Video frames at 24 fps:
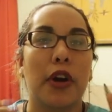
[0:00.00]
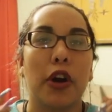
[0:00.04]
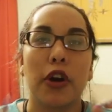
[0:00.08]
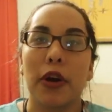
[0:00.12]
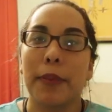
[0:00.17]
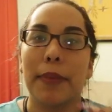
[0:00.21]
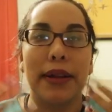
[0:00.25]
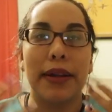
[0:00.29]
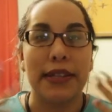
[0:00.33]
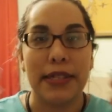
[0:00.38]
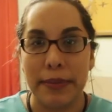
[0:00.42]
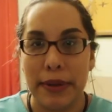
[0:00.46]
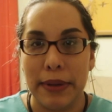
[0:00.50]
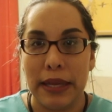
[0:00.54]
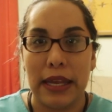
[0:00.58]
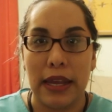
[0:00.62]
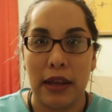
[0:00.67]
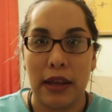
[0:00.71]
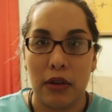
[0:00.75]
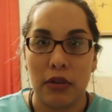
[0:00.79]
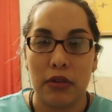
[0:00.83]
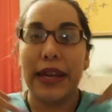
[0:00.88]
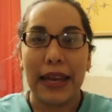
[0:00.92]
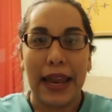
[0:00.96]
are about to be
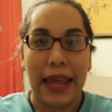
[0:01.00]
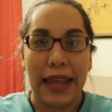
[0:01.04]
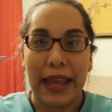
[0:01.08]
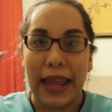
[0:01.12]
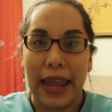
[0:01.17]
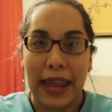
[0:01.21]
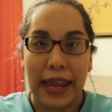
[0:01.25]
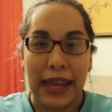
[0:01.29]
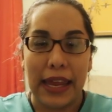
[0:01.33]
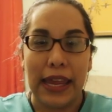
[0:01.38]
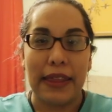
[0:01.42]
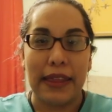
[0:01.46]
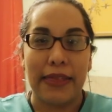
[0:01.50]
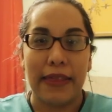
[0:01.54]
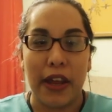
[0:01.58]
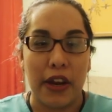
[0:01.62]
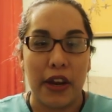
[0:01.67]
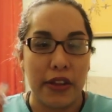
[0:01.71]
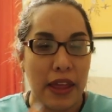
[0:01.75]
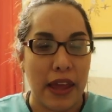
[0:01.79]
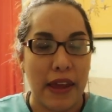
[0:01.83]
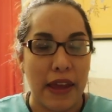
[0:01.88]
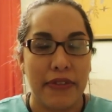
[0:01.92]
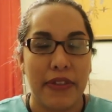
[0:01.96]
killed. They like hanging
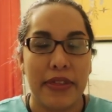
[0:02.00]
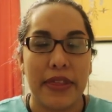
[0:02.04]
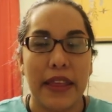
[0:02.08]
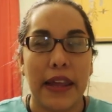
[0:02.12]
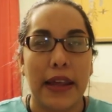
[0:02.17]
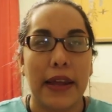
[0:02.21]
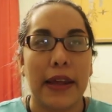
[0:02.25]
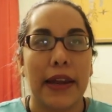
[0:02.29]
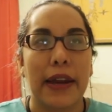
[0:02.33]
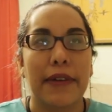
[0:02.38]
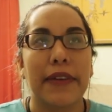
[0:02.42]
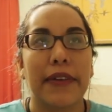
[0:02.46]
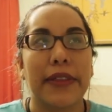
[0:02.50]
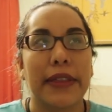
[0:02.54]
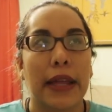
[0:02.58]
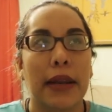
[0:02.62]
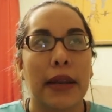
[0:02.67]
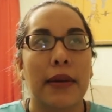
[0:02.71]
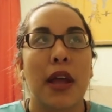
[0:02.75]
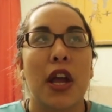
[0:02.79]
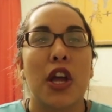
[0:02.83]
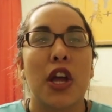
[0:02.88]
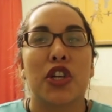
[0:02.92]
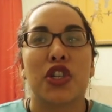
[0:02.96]
there, they have the thing and
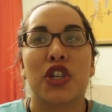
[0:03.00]
everything.